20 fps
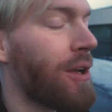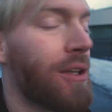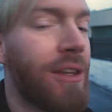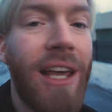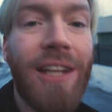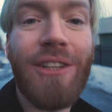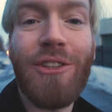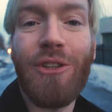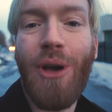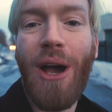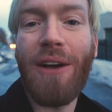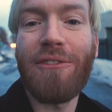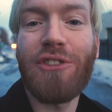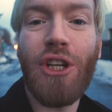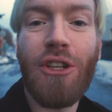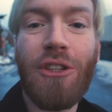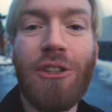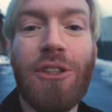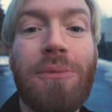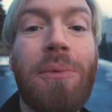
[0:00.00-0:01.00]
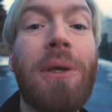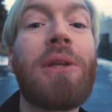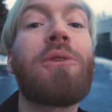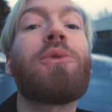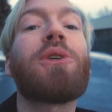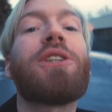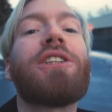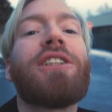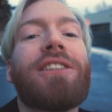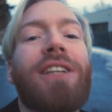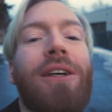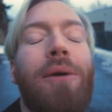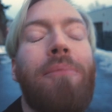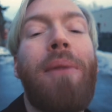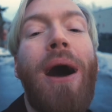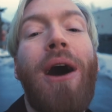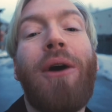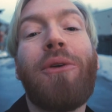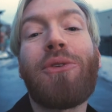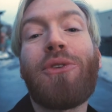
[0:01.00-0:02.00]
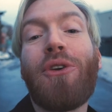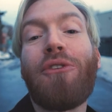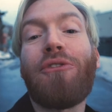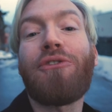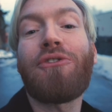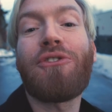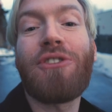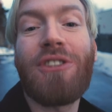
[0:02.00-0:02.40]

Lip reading: Then you have shutter speed, which is the amount of